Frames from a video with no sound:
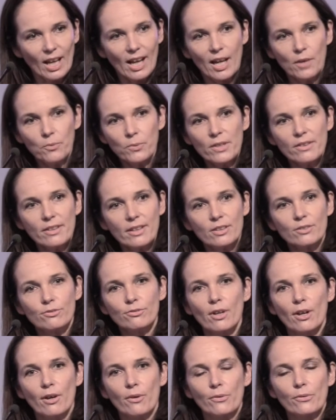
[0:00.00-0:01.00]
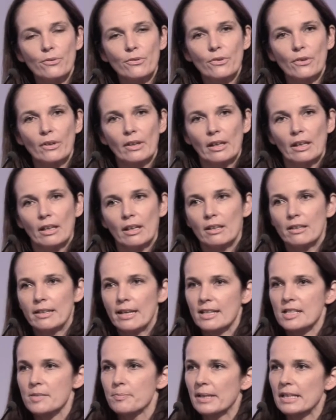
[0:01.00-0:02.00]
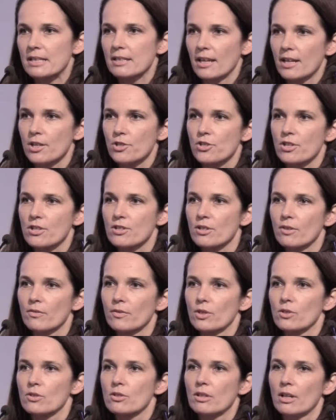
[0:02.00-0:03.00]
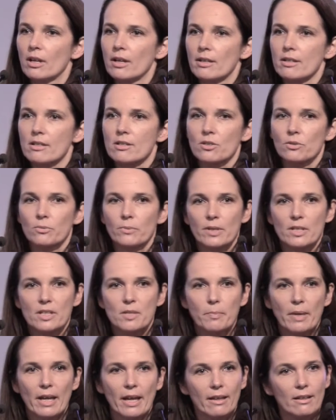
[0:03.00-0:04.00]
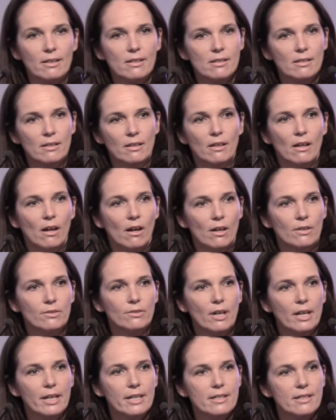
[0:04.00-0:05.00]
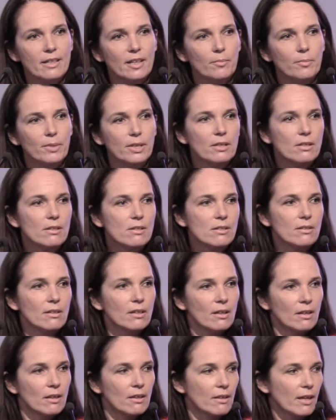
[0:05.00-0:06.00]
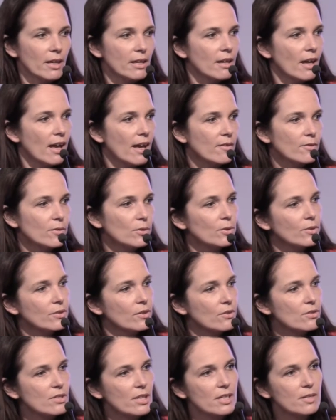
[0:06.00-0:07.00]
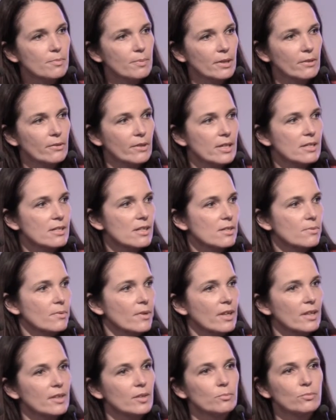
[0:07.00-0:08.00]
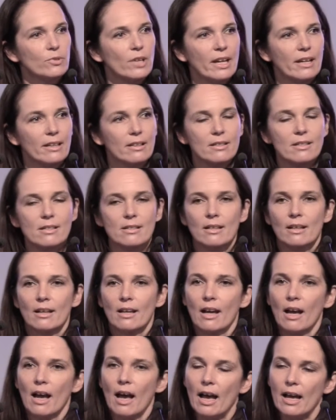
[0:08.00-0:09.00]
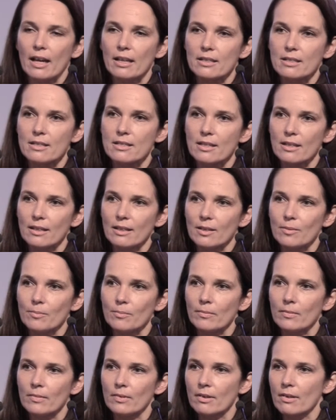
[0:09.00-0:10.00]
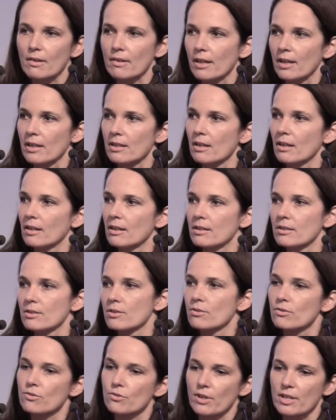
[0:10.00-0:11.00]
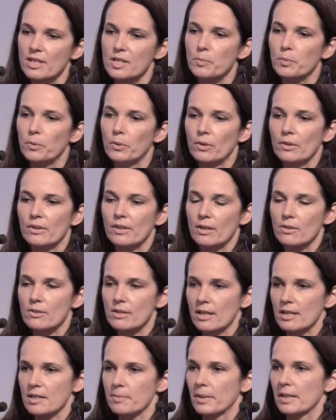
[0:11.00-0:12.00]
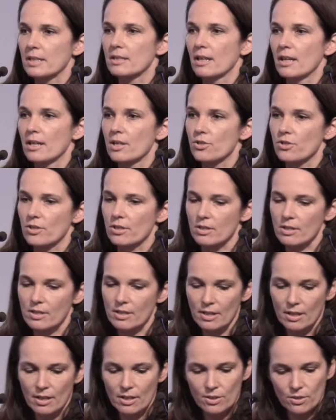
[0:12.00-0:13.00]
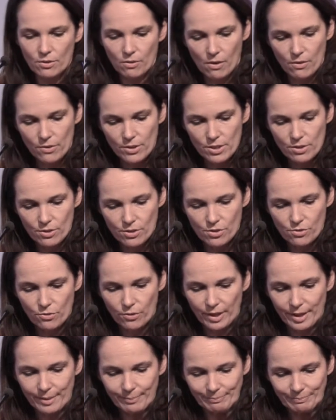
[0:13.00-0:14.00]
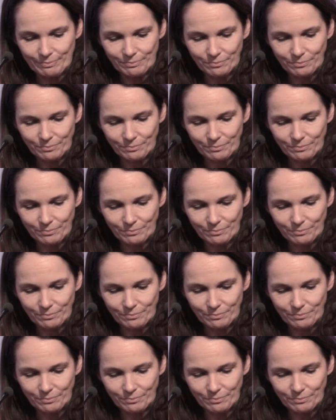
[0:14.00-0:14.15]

And with that growth, the expectations of those clients towards banks are rising because they have all those experiences with other brands, and they transport those expectations to our industry.